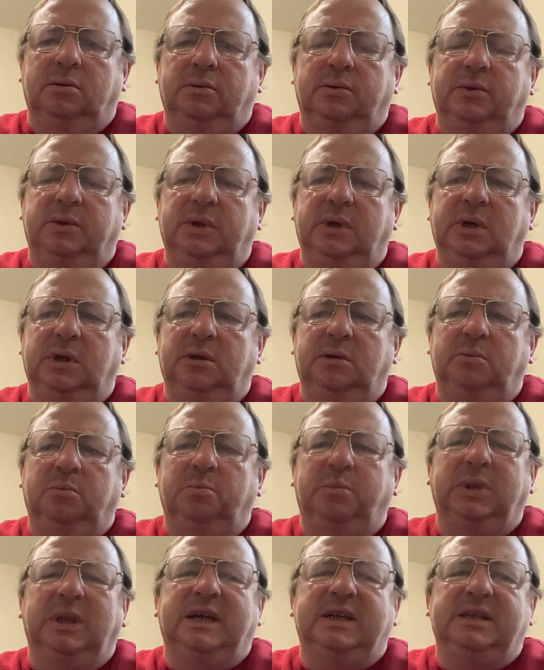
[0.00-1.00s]
than
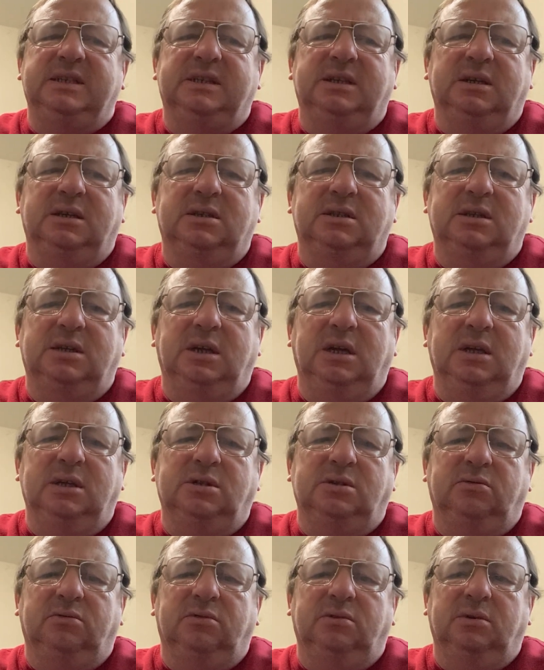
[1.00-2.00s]
plastic
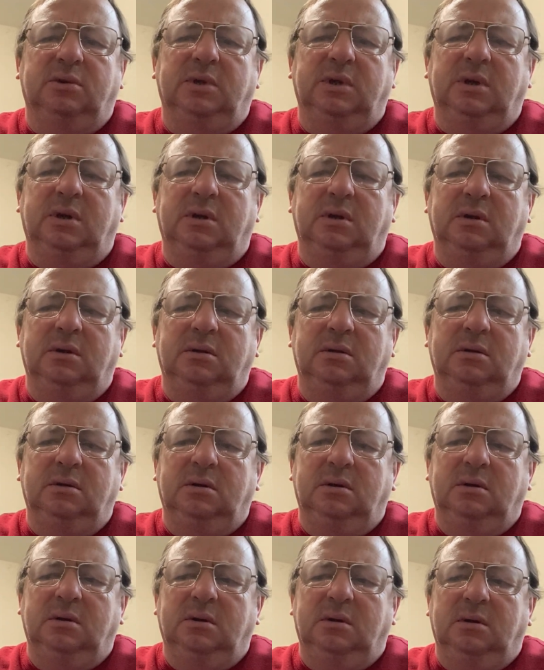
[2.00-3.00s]
skates of today
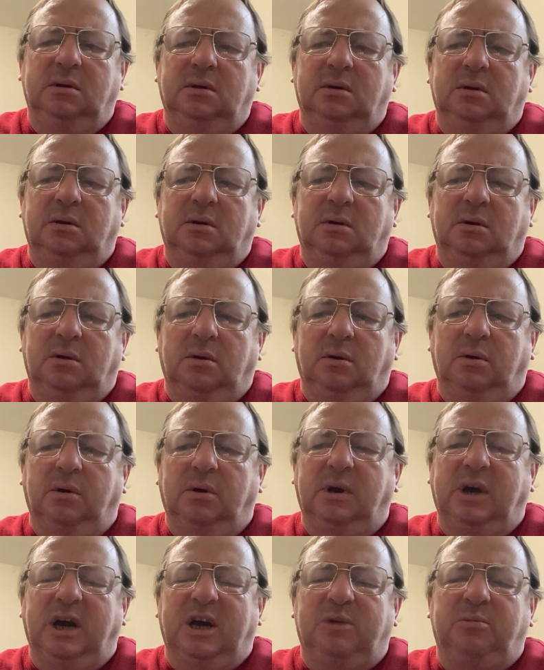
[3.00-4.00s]
or
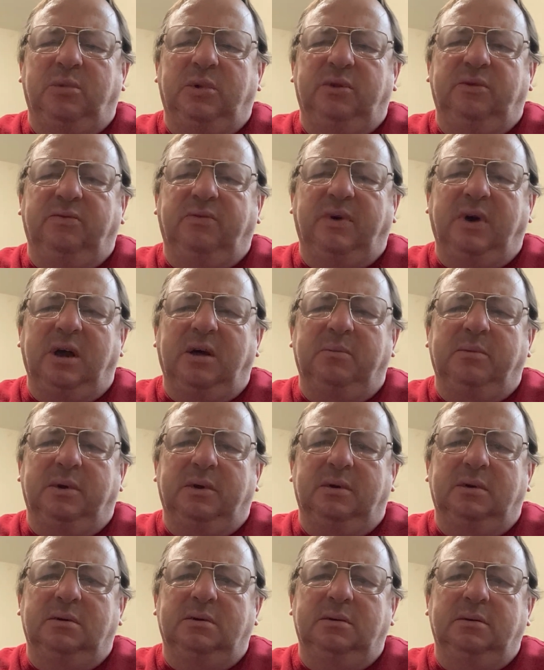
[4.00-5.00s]
carbon
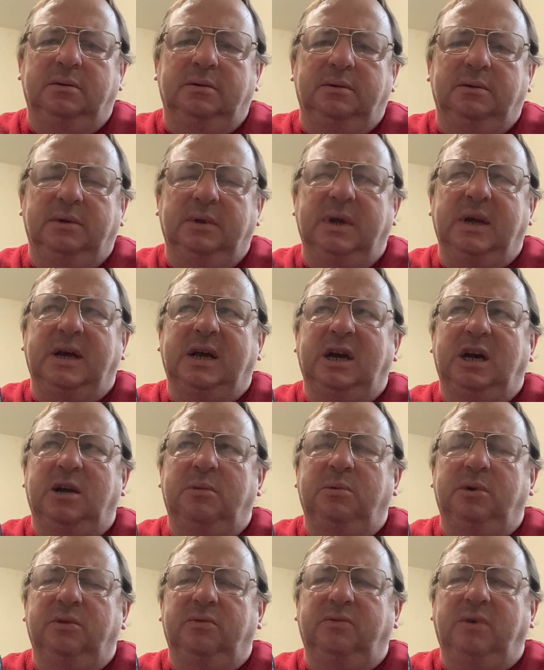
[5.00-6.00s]
fiber. Yeah,
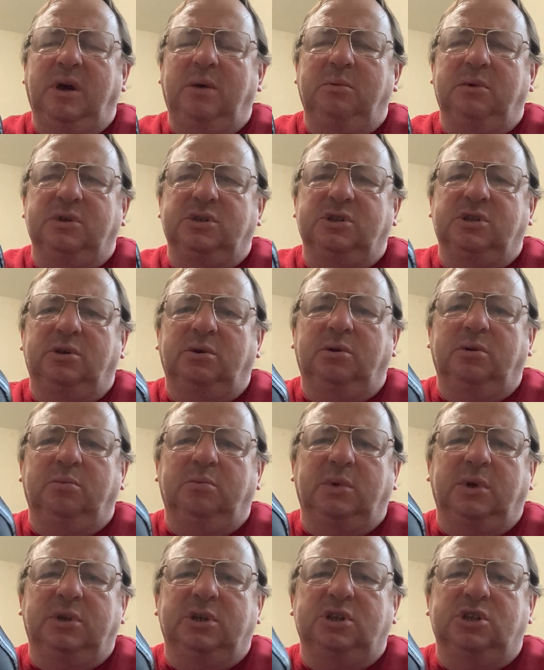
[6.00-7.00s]
carbon fiber is strong,
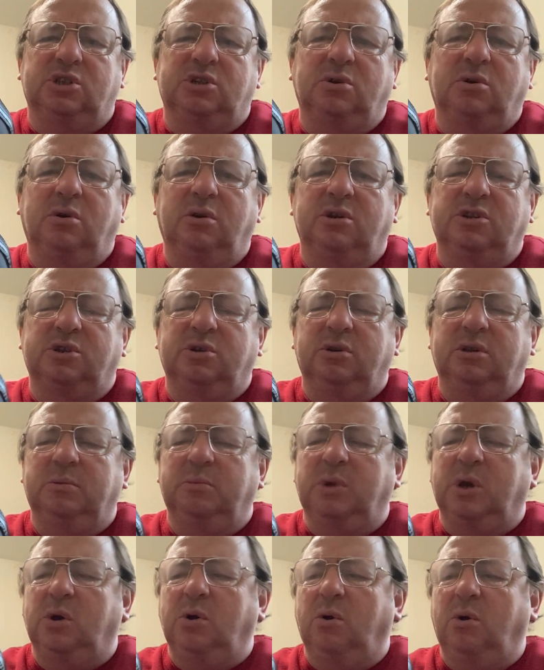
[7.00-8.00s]
but it's gonna
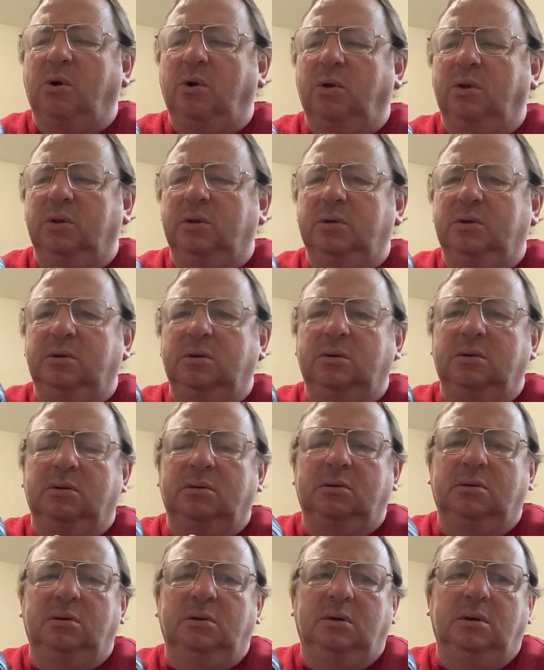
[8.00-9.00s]
be cold.
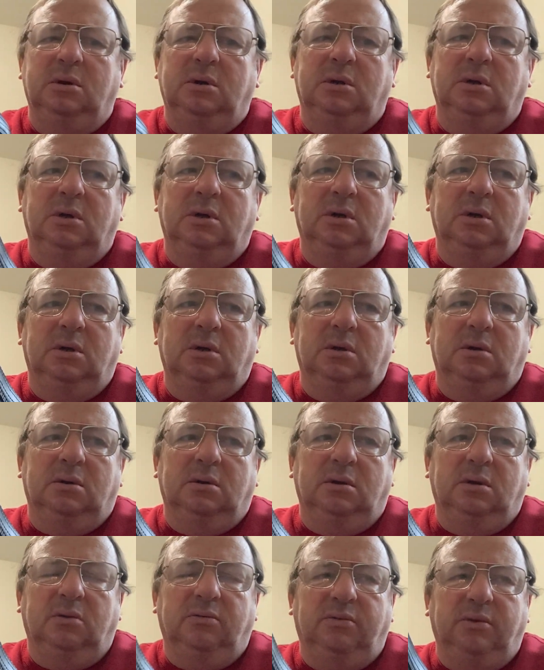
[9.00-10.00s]

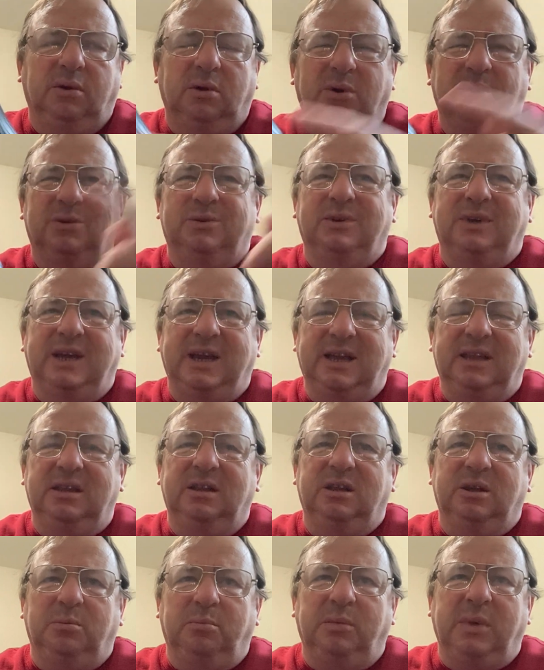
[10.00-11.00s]
If you go to
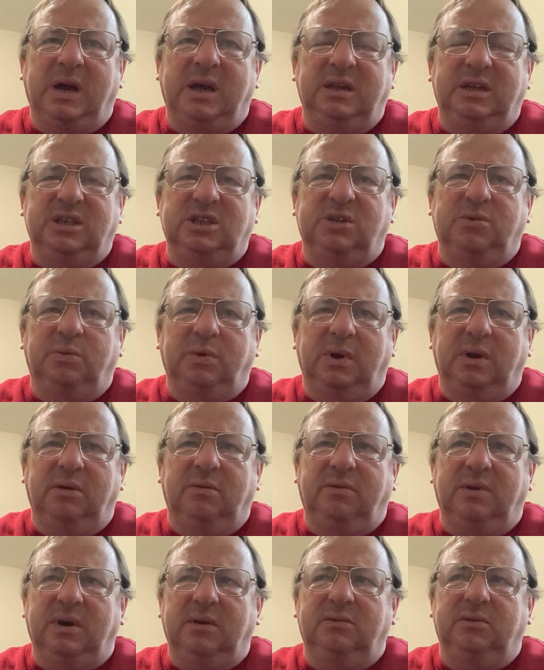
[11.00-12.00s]
Canada, minus
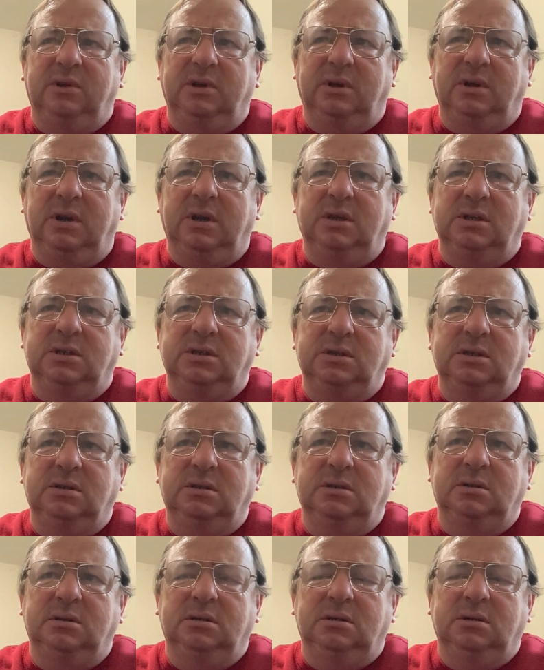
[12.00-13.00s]
25 degrees,
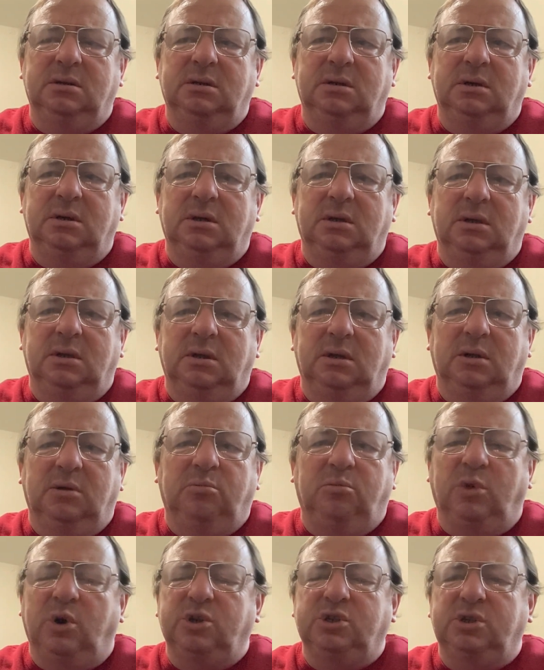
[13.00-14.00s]

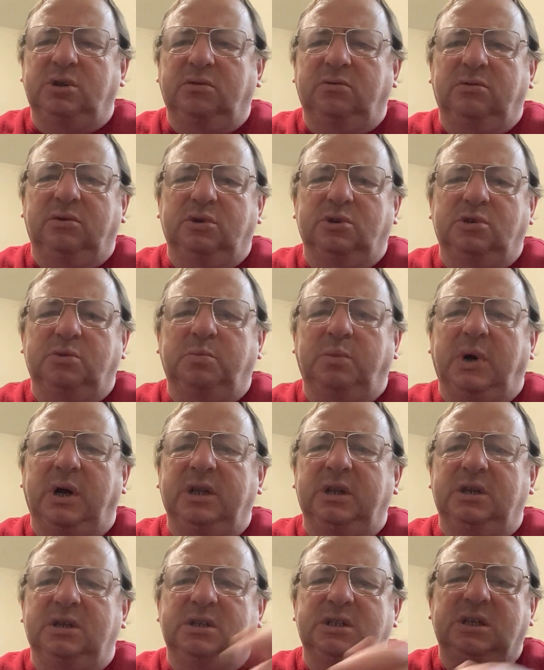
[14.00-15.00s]
most of those
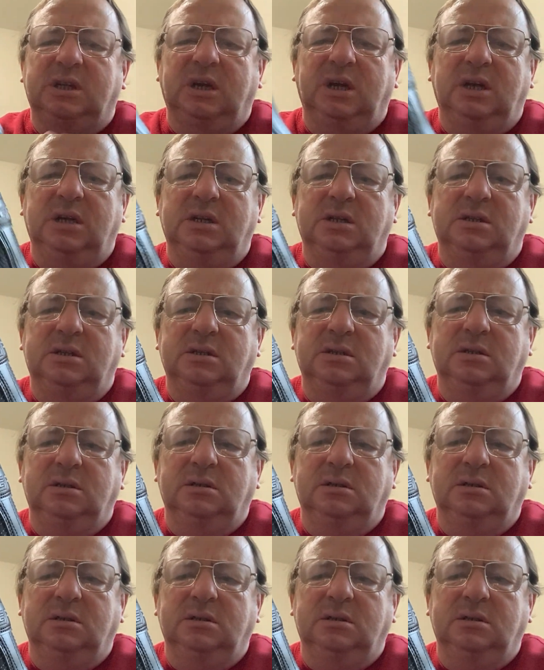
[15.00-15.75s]
modern skates